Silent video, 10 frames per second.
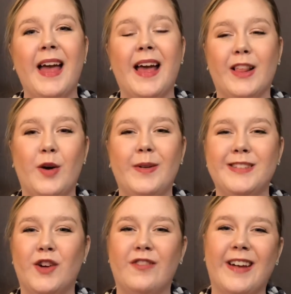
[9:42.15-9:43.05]
As always,
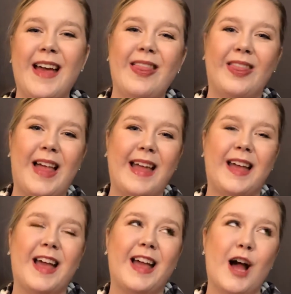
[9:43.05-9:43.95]
don't forget,
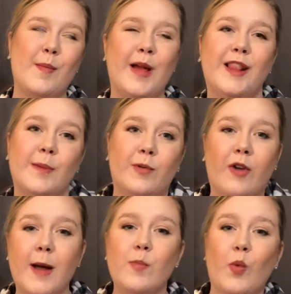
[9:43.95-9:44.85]
like, comment,
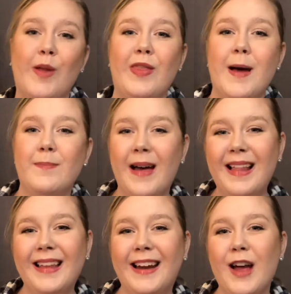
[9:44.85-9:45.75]
subscribe, ring that bell,
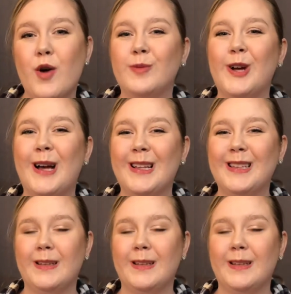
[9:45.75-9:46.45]
and I hope to all...